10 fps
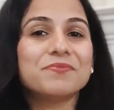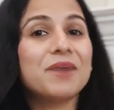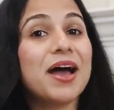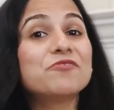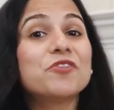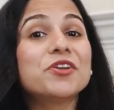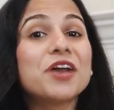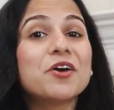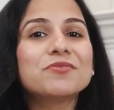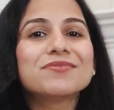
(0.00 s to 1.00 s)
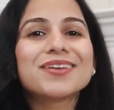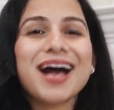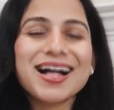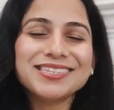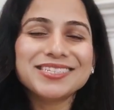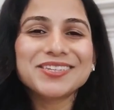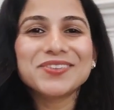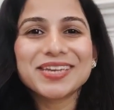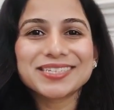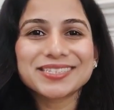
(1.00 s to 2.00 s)
Bye for now. I'll see
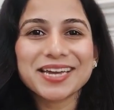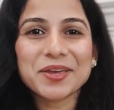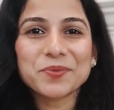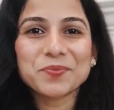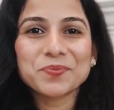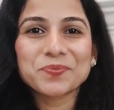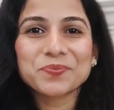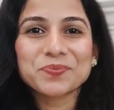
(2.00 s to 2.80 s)
you next time.